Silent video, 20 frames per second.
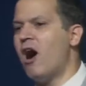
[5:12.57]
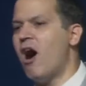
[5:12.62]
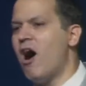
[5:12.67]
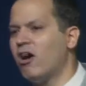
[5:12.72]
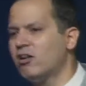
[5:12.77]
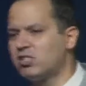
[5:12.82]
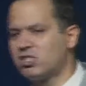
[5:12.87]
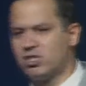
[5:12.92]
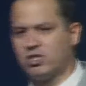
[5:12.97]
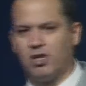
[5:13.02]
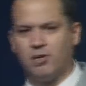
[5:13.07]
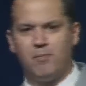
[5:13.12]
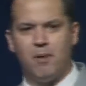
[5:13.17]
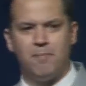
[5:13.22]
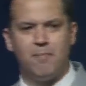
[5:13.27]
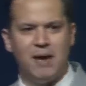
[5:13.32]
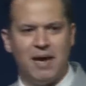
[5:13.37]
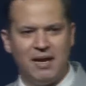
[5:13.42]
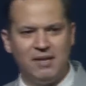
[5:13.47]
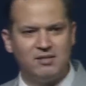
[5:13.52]
awesome,
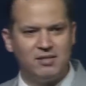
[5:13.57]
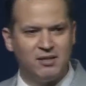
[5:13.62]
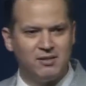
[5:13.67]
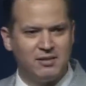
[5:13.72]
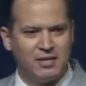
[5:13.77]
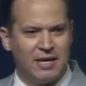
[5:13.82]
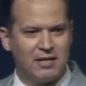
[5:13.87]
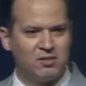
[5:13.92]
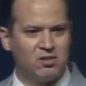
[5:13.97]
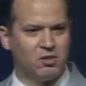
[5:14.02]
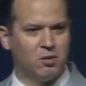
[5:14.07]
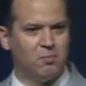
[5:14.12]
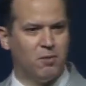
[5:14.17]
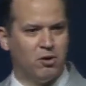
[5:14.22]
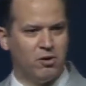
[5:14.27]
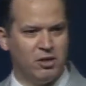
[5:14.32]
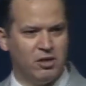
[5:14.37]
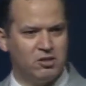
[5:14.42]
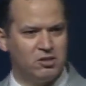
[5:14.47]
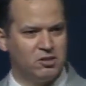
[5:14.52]
amazing
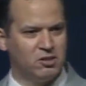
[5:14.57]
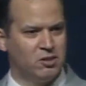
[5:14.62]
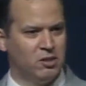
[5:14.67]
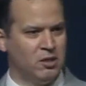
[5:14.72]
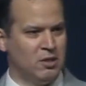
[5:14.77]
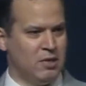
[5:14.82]
testimonies